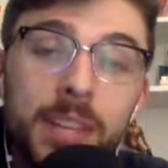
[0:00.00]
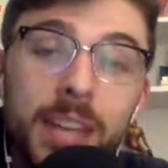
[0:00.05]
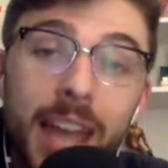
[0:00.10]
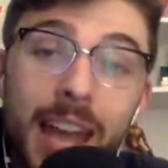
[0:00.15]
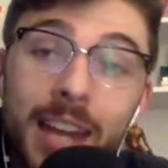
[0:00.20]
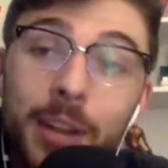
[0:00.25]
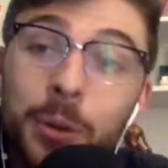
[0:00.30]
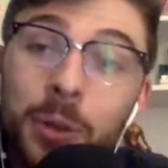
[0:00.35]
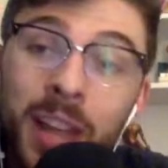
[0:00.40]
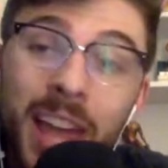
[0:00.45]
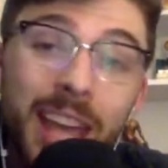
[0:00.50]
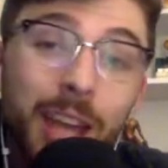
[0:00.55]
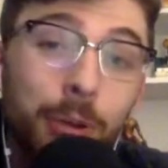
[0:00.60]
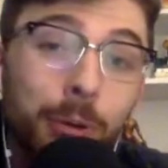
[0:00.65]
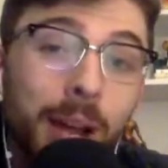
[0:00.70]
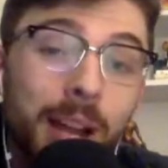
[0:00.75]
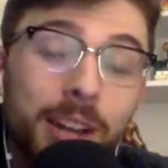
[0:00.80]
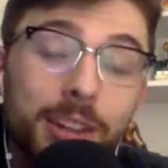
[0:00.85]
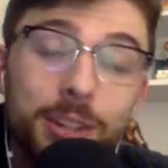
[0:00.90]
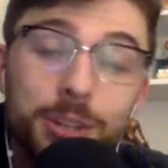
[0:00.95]
and he'll hang
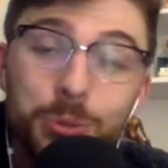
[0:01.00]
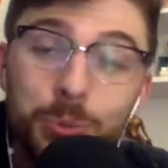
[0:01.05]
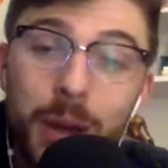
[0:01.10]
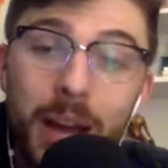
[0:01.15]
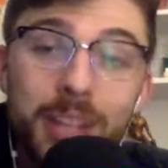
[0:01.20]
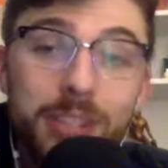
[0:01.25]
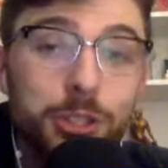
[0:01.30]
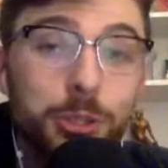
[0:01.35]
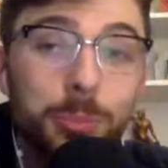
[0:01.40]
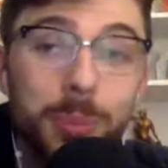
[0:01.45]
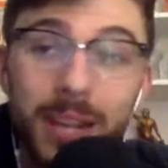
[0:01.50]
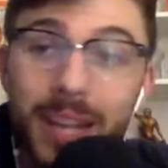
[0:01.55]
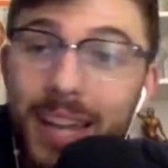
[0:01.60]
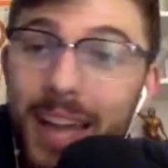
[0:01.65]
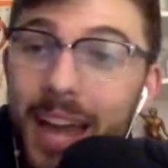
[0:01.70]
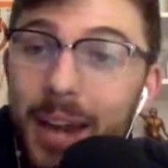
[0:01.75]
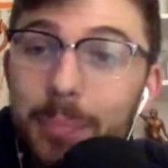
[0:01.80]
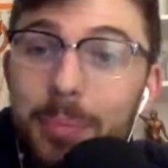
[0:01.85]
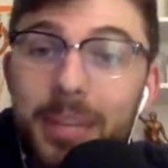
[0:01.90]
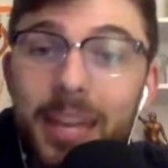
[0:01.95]
around on this roster. But I
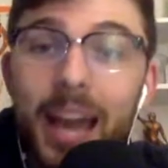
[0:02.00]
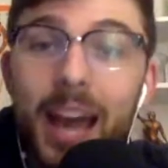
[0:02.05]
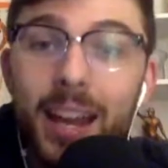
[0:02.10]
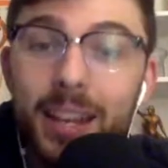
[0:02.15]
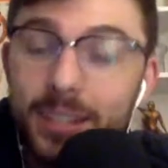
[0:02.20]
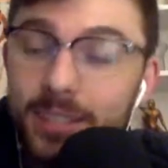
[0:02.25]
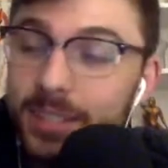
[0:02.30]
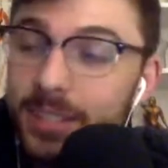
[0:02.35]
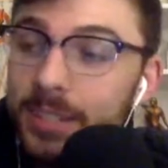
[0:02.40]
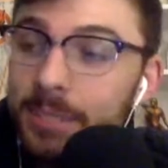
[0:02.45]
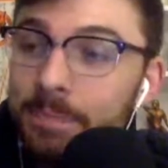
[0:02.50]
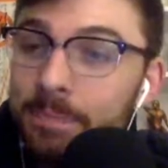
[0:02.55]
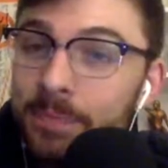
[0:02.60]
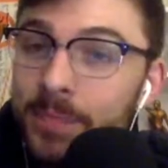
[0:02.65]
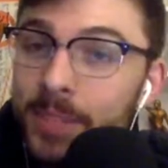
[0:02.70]
got to be honest,